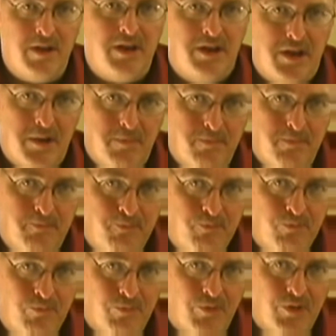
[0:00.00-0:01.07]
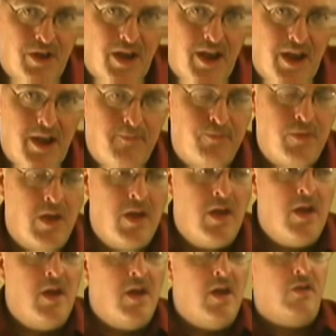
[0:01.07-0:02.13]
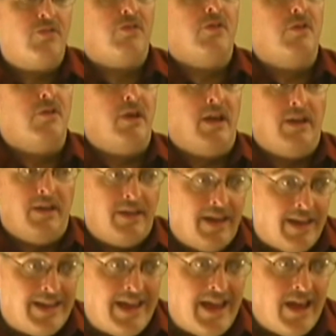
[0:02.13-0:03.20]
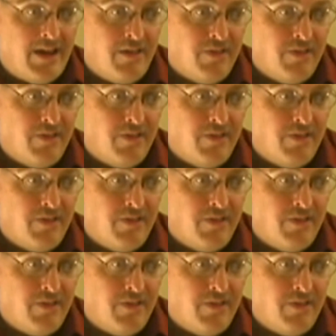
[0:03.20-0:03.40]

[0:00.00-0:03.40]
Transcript: medium, okay? So, and again,